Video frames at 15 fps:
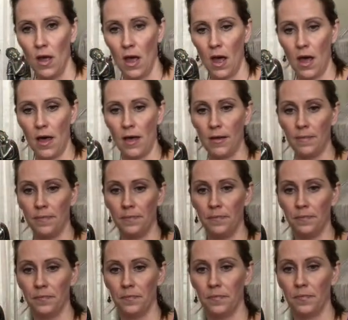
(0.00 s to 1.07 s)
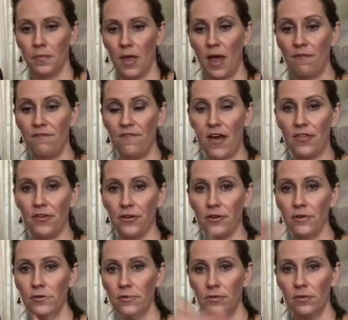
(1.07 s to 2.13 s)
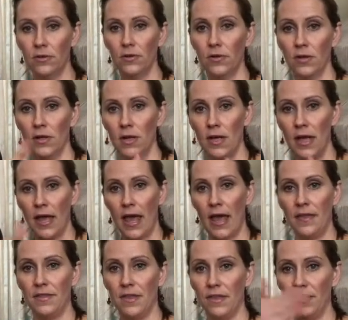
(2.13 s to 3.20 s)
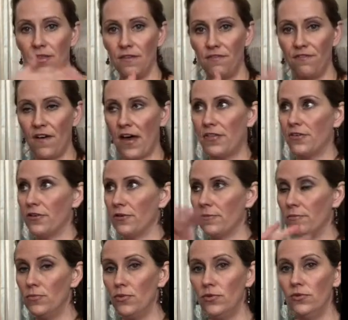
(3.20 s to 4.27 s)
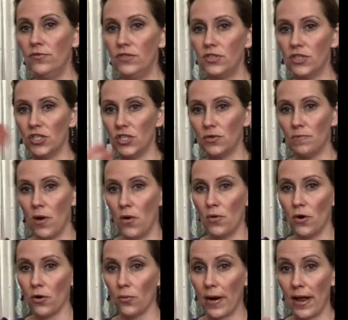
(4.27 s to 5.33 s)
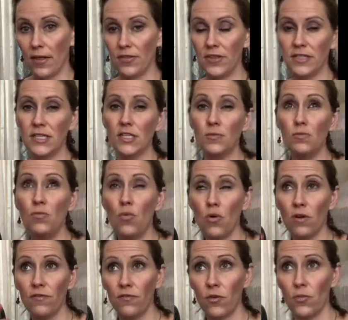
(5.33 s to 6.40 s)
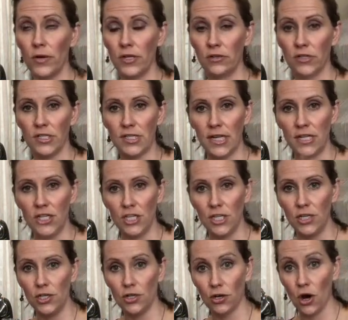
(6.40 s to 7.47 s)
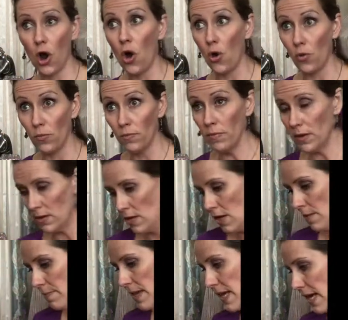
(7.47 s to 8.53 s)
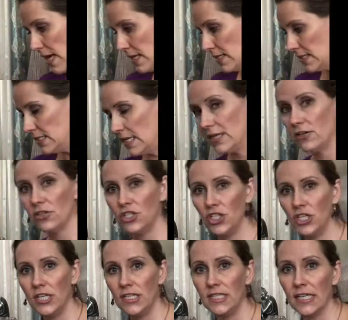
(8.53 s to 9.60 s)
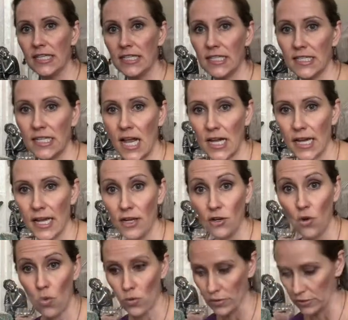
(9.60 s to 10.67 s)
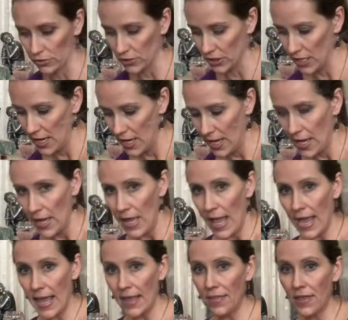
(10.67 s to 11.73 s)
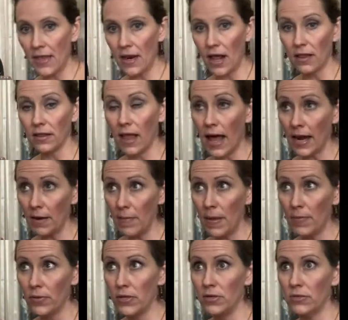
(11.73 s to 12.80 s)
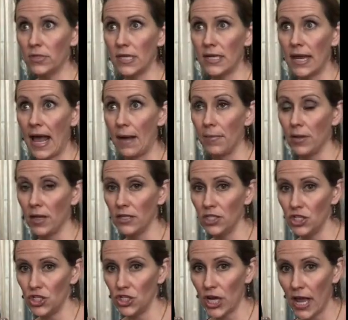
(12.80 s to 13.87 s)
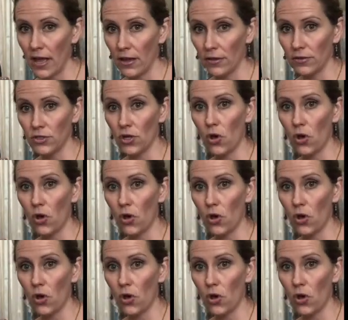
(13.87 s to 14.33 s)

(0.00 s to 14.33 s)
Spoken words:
a feather, and then the feather moves the smoke around. This is more for when you're saging your home because energies get stuck in corners. And then a lot of people use an abalone shell to